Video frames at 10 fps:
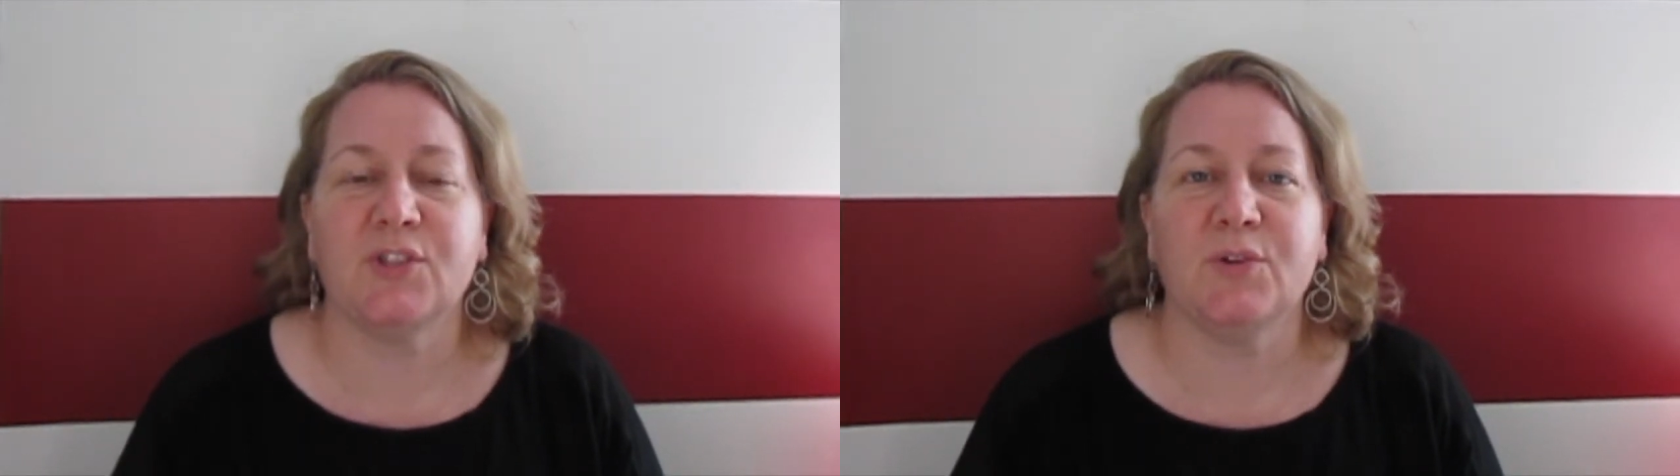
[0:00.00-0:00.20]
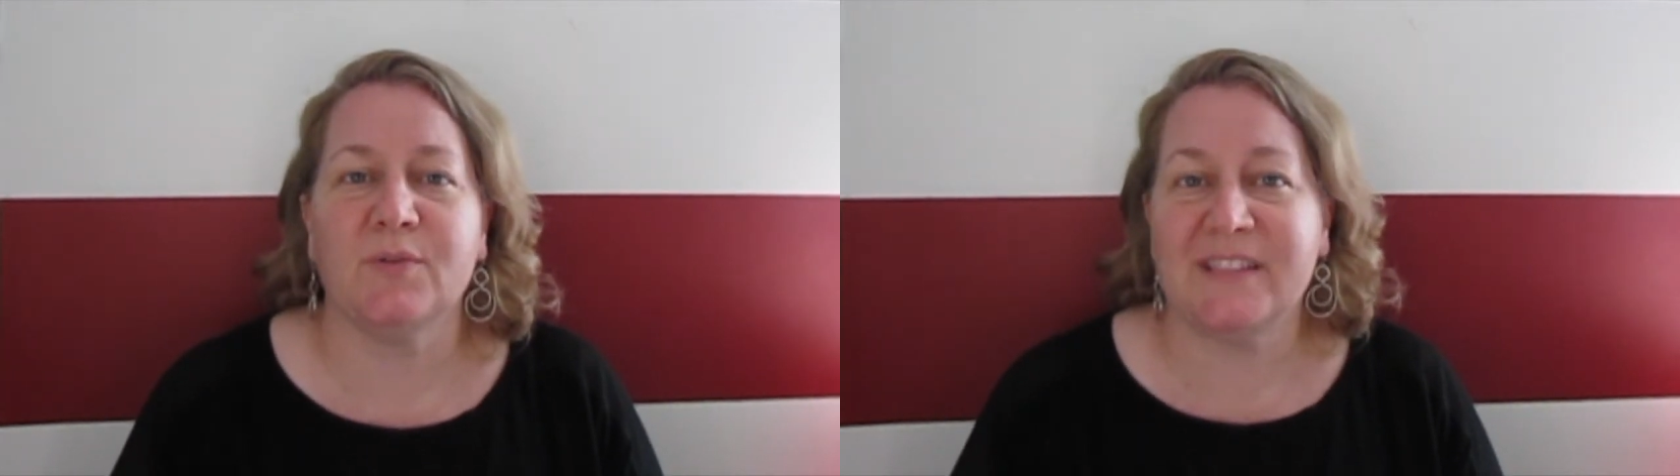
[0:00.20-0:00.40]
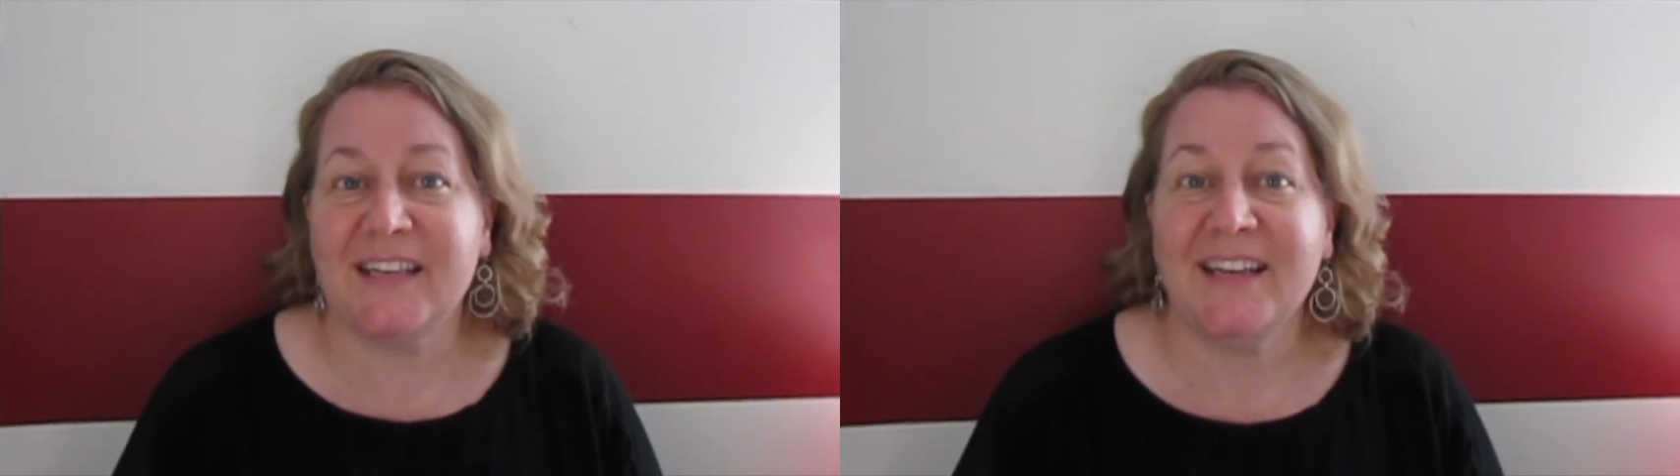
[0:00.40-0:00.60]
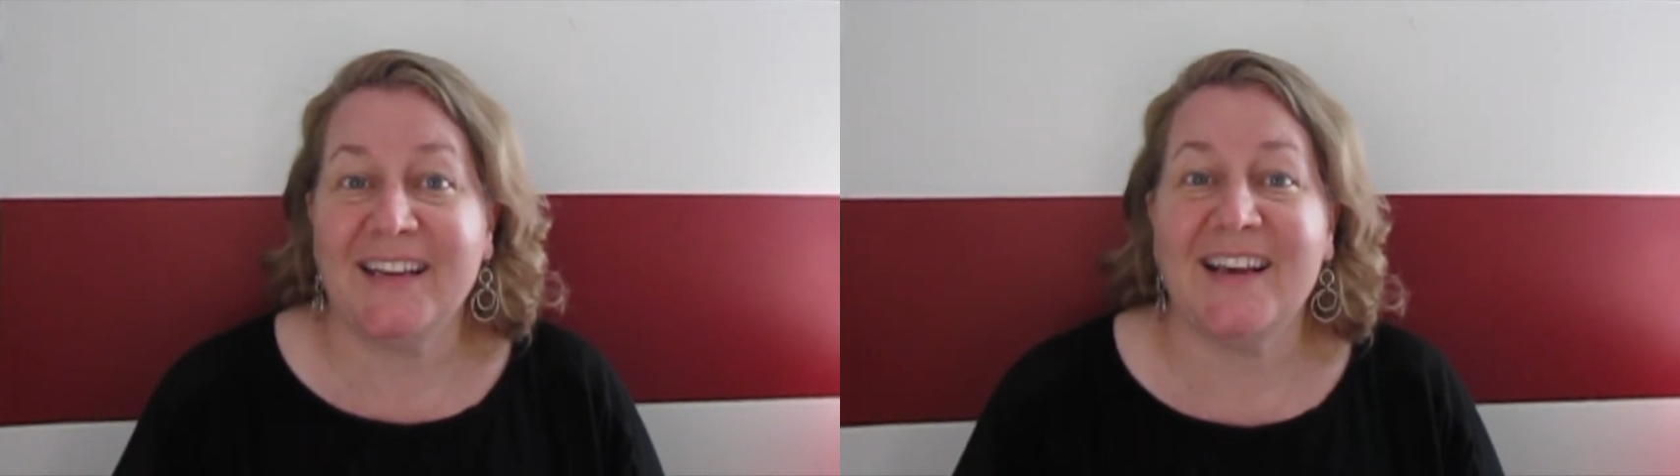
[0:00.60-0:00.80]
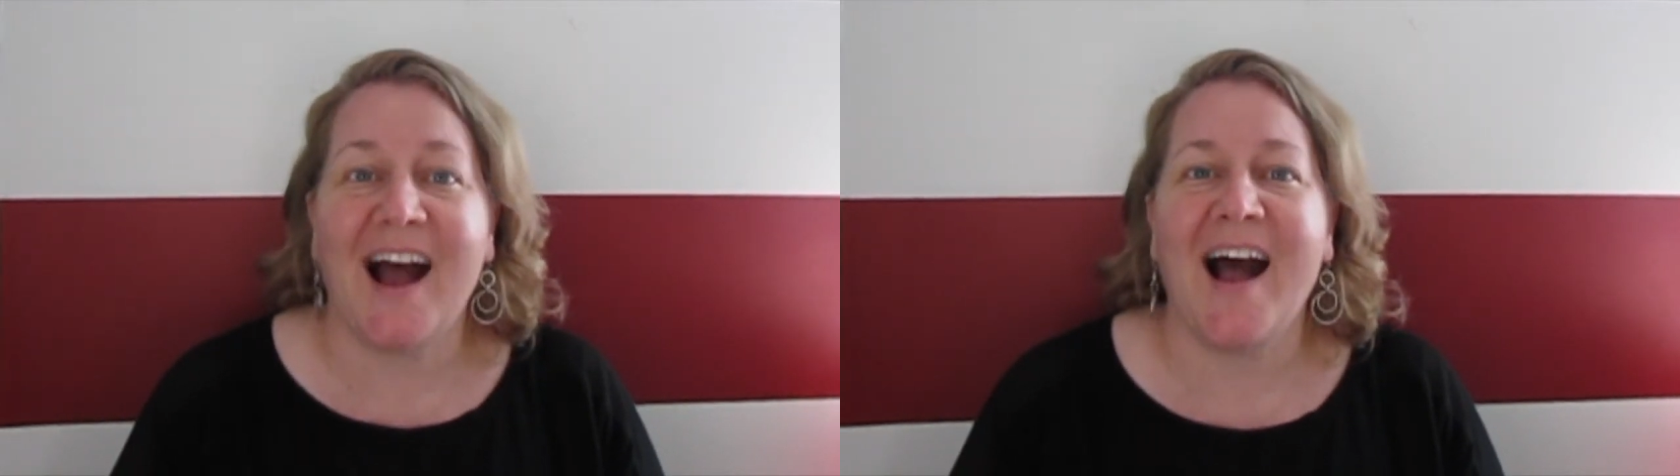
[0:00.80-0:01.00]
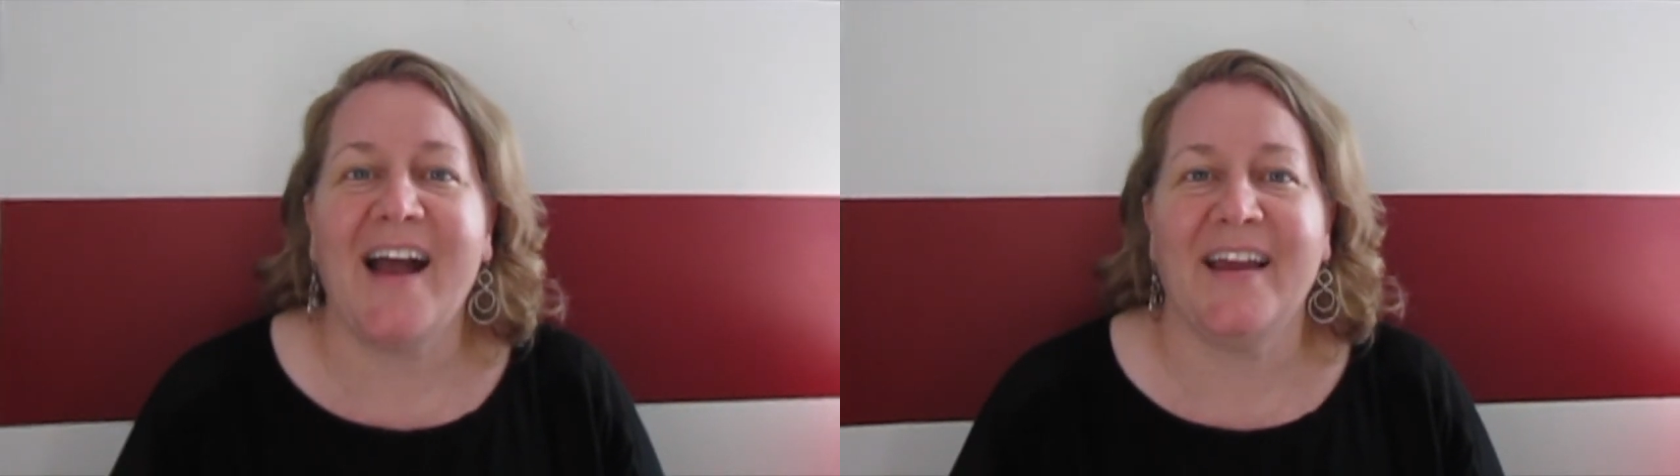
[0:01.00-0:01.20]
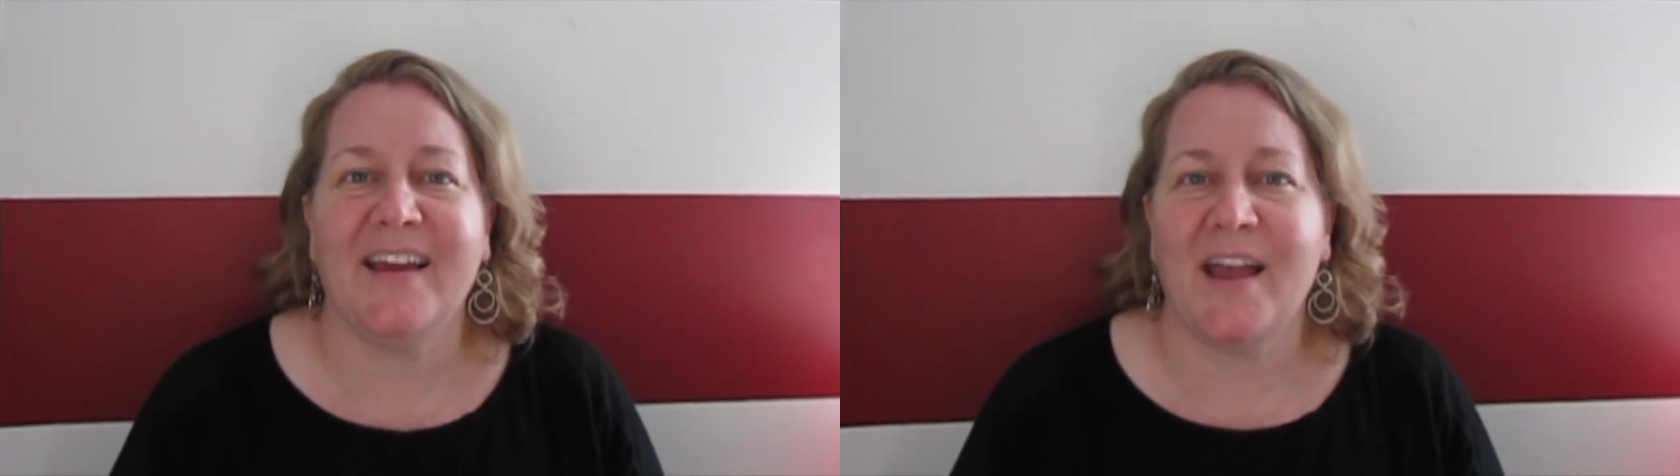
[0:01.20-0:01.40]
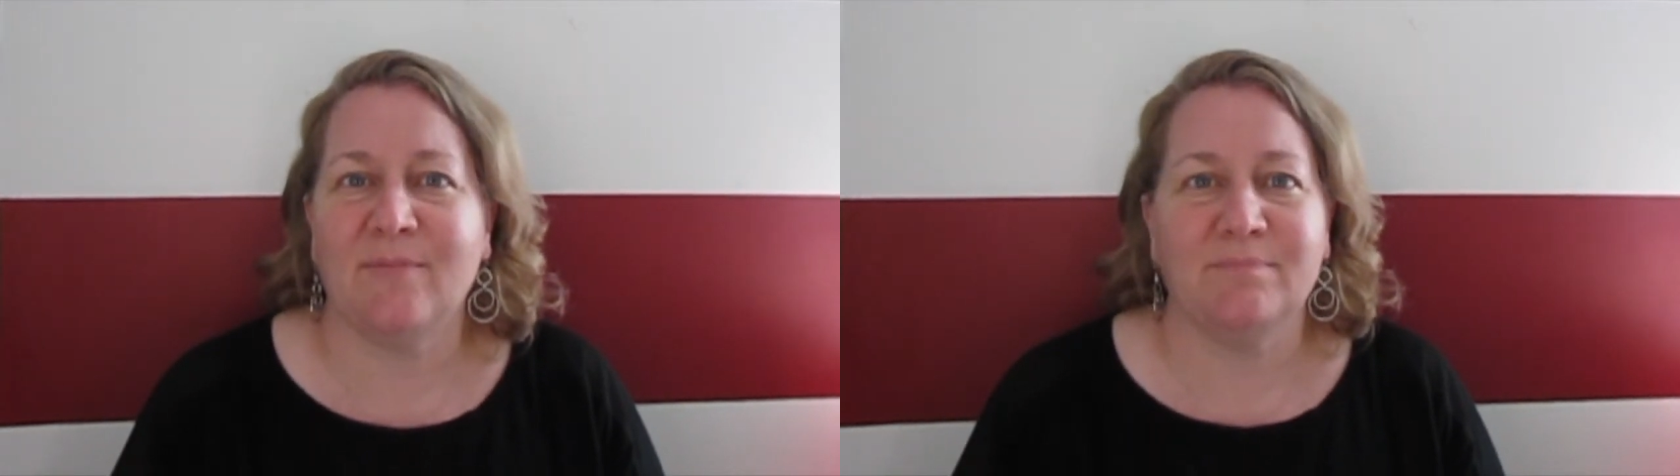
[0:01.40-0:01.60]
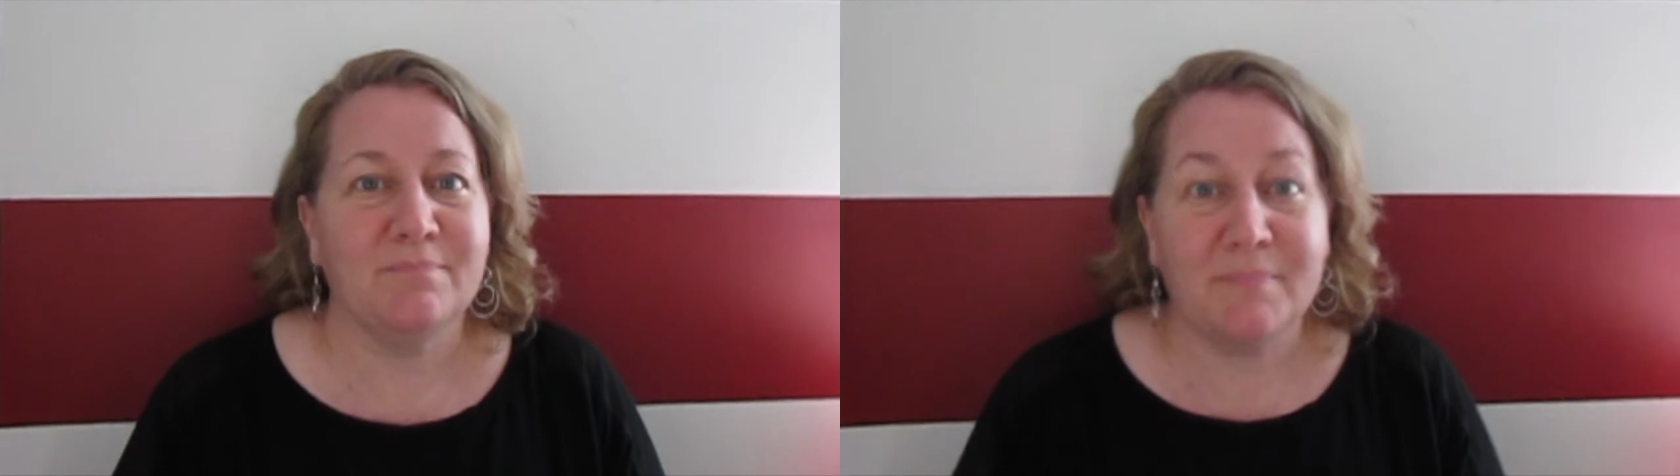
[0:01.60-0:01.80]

to DEI and